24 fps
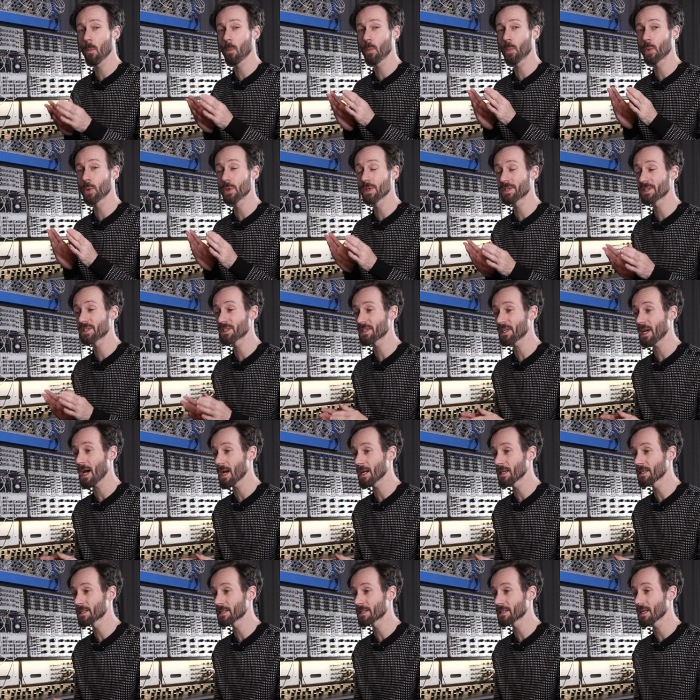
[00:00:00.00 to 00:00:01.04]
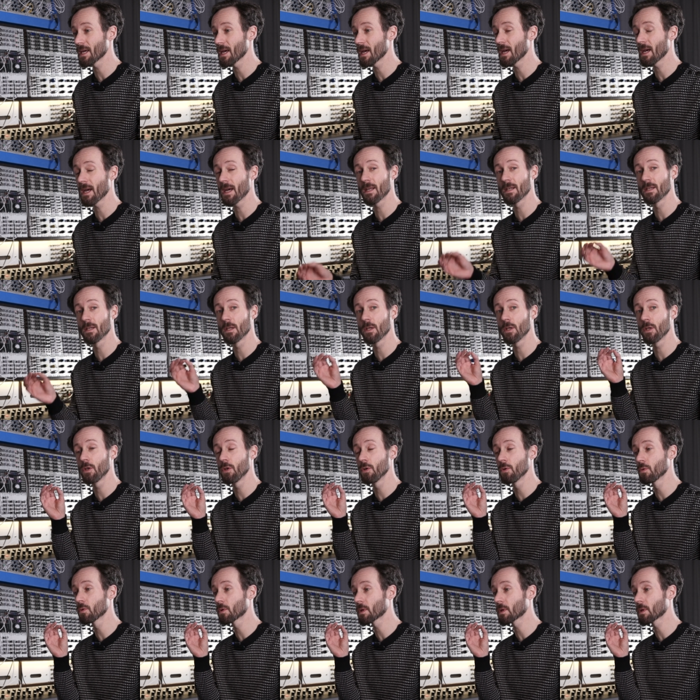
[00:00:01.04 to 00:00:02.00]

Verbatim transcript: precise and you